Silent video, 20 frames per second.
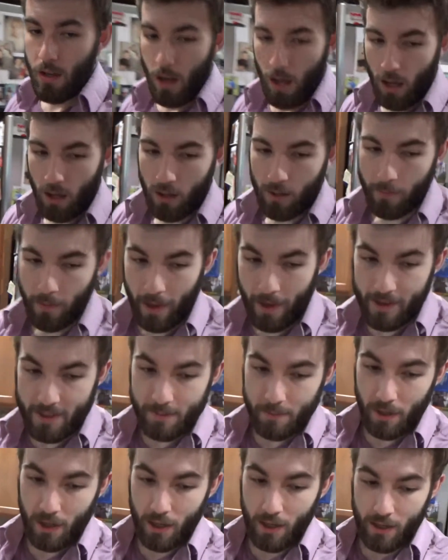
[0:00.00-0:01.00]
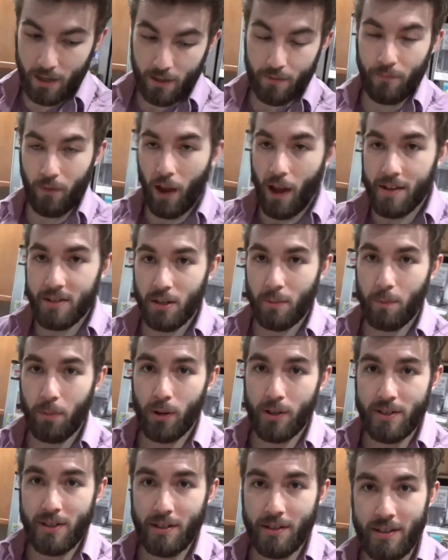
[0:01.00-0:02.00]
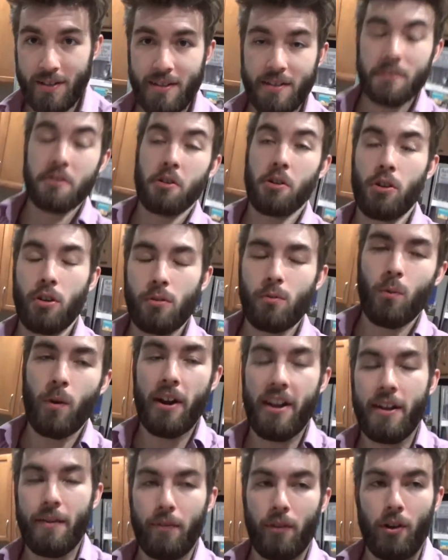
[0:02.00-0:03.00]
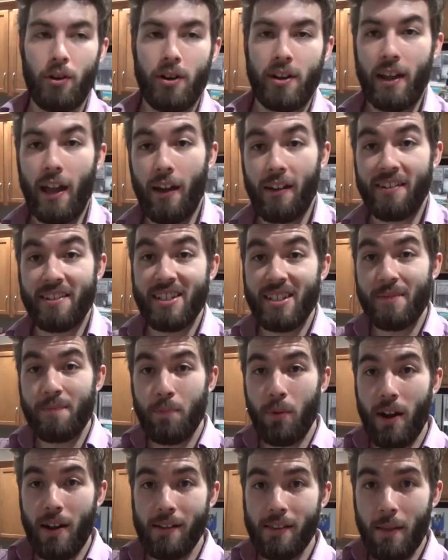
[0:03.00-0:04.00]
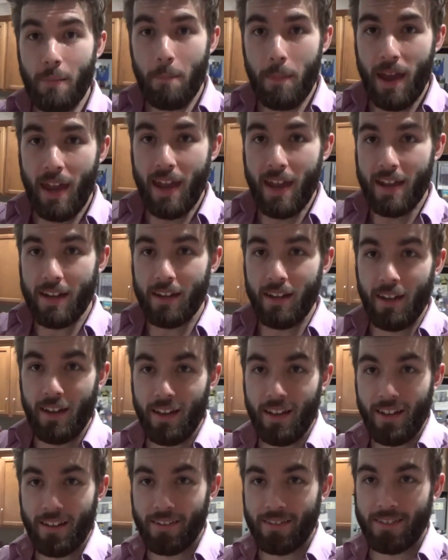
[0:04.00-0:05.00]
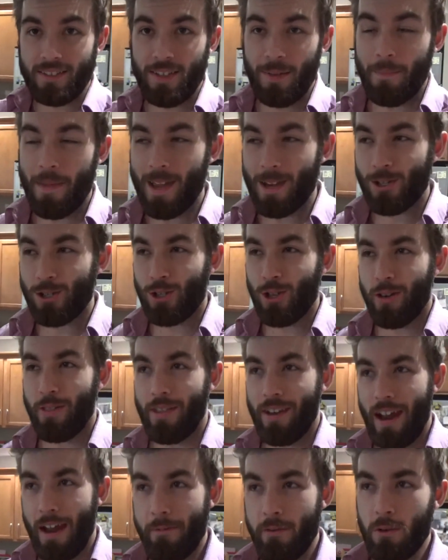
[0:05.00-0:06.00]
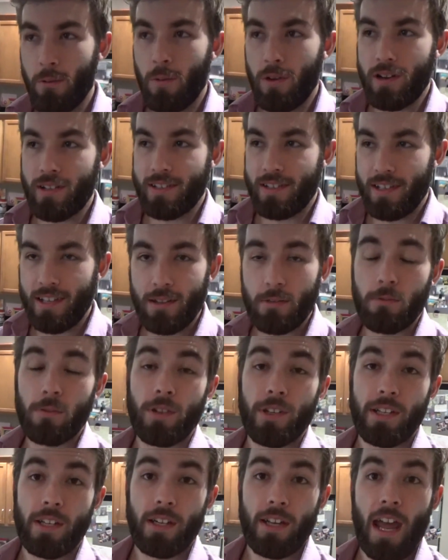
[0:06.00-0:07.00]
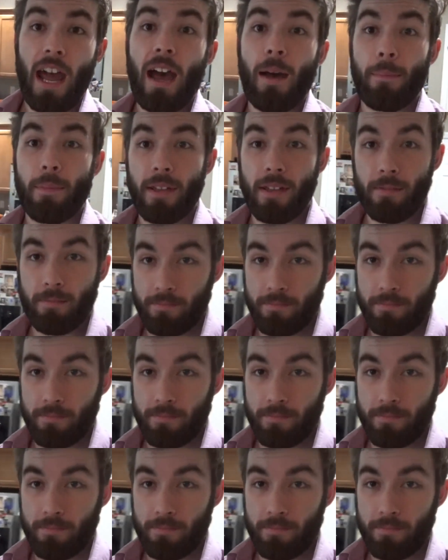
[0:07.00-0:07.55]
Um, as my advisor puts it, this is a good way of learning how to spread the pain to make sure that everyone is equally unhappy.